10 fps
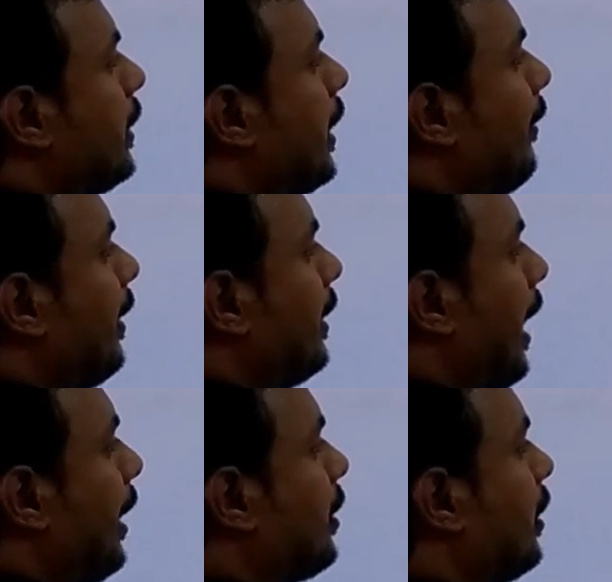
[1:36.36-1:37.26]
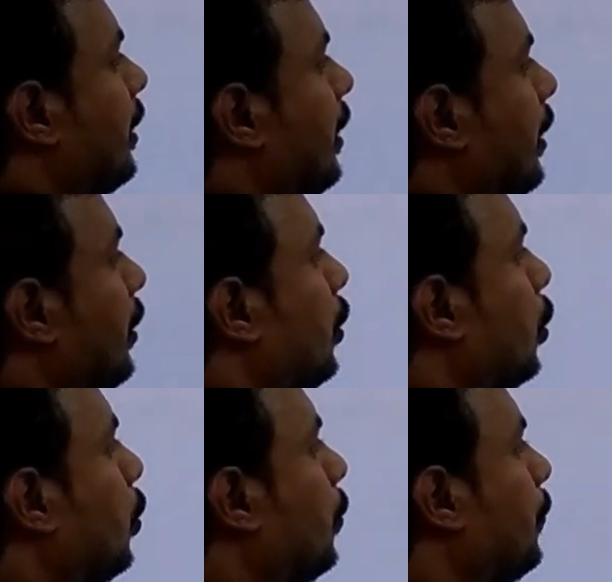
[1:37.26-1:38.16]
is given that
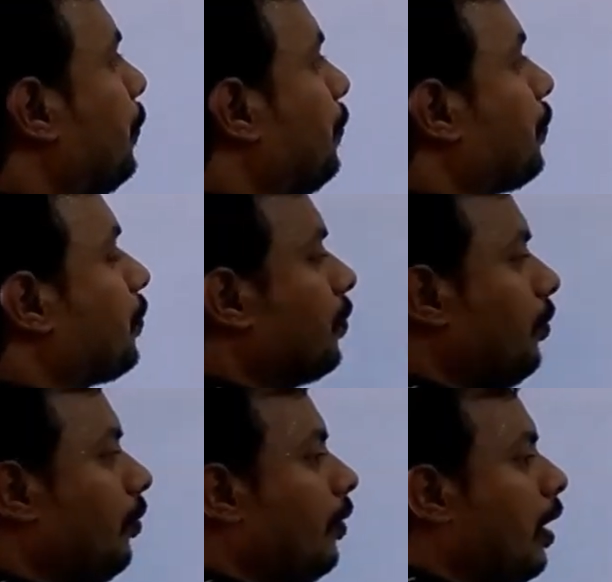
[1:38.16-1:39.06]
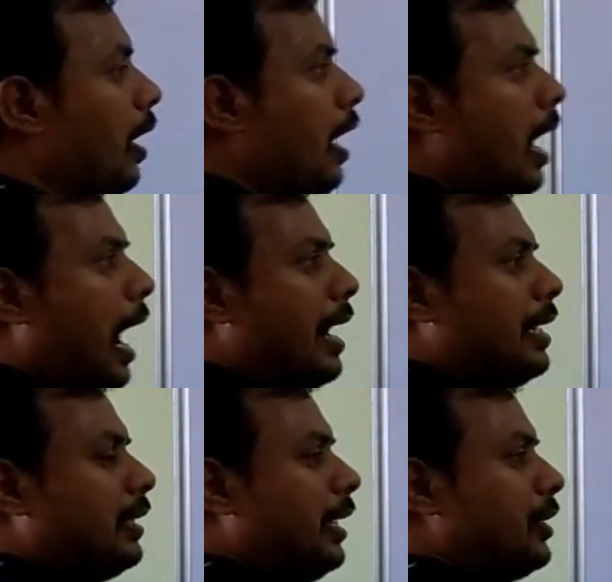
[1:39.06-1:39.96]
u and
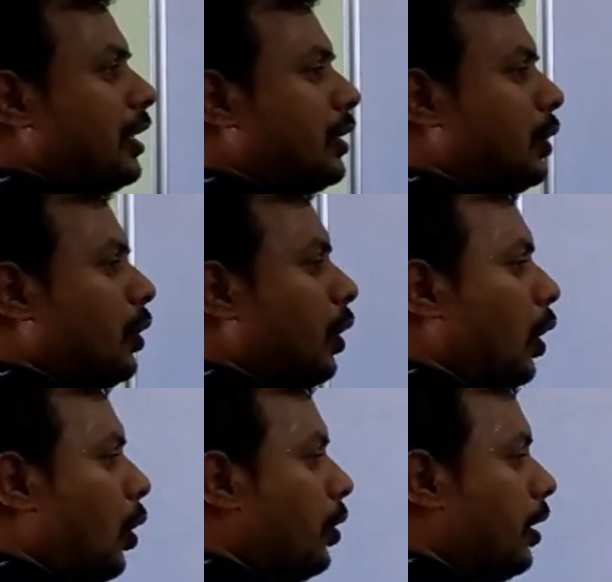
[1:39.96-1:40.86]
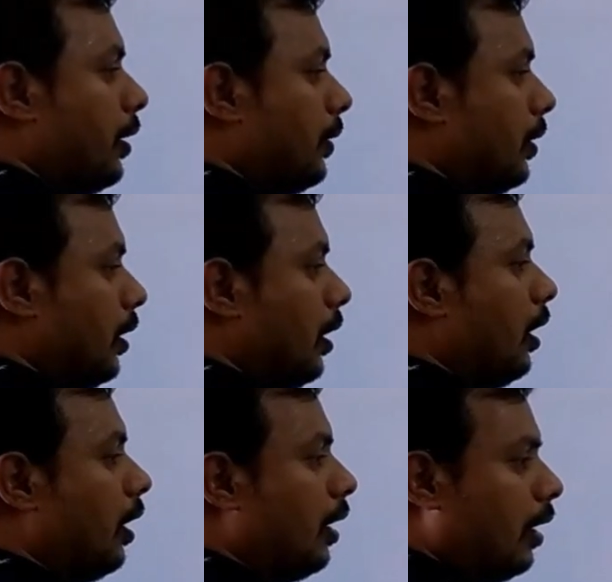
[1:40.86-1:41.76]
it reaches to ground.
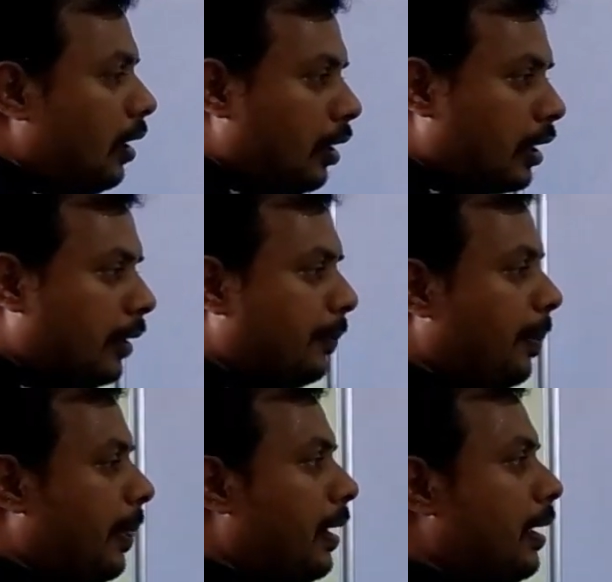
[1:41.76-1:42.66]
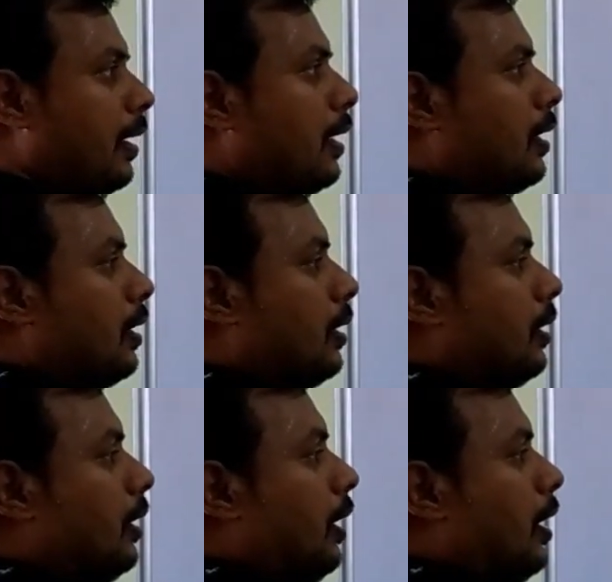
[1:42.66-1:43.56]
Okay.
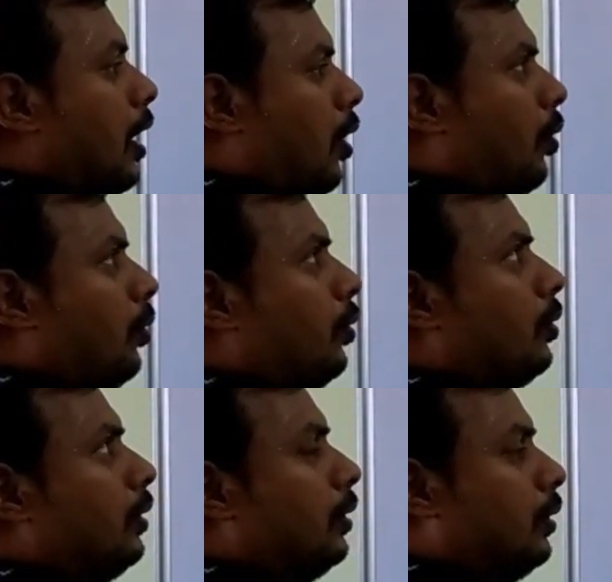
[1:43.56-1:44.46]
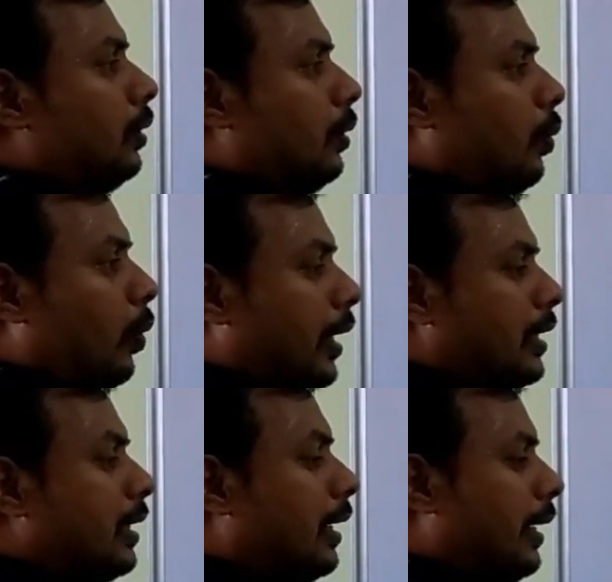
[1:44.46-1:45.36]
Now what
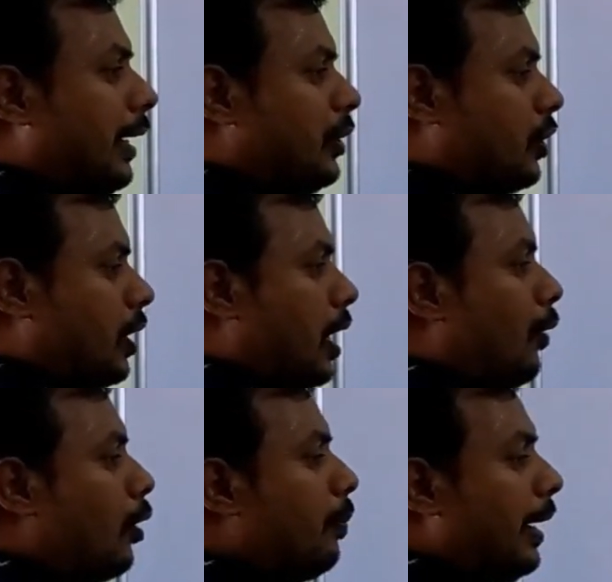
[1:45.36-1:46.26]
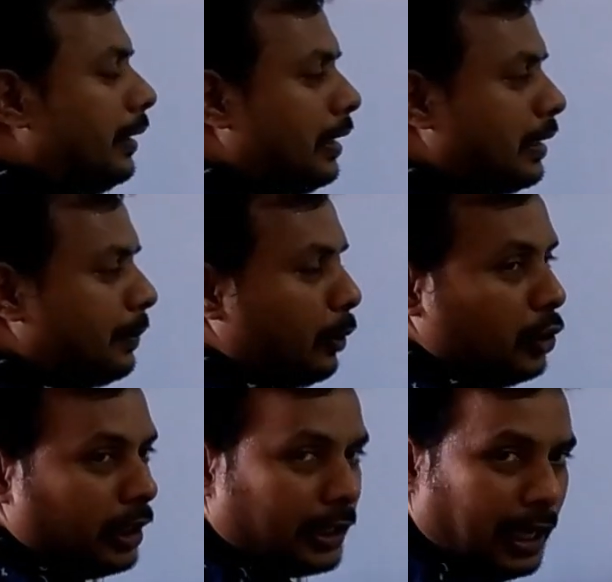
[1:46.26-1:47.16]
is the range covered by this
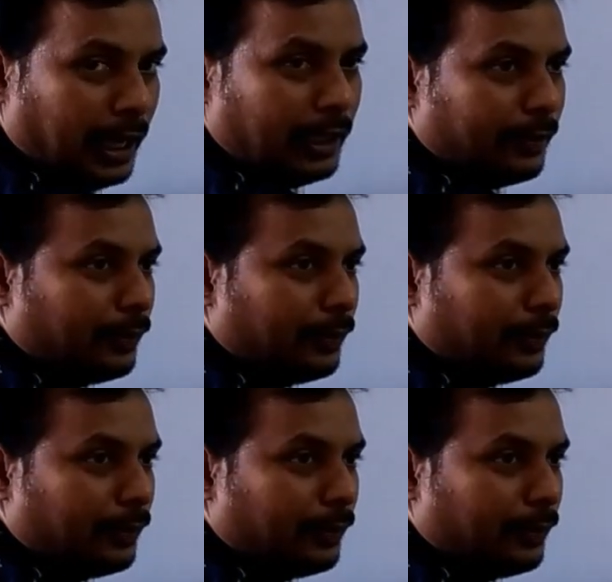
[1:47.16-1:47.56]
projectile